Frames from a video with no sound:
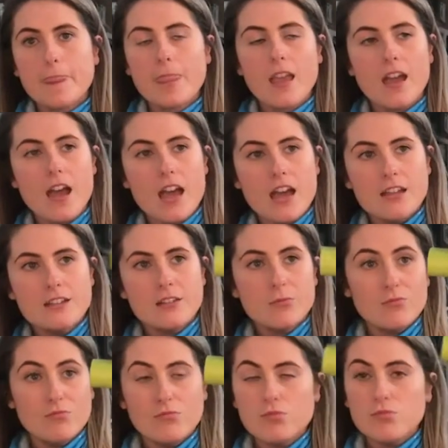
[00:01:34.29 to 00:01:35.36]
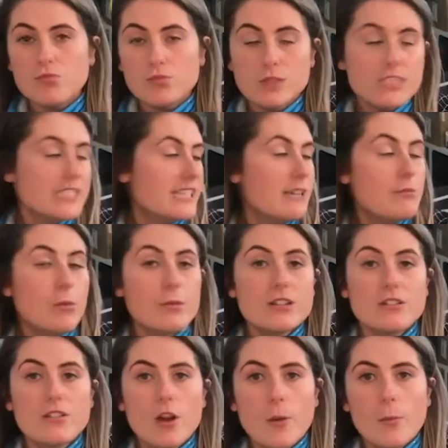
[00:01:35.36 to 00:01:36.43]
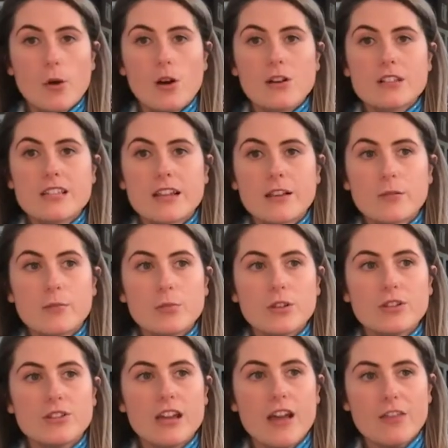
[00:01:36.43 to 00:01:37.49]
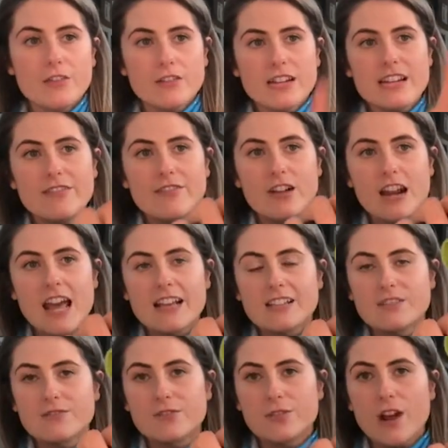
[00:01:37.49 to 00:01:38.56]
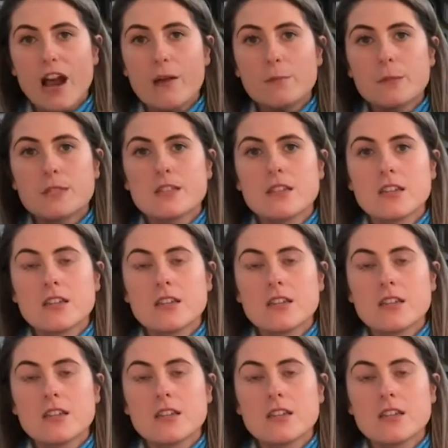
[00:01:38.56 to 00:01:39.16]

and we'll see when we do the unboxing, but you get 3 different lengths of straps.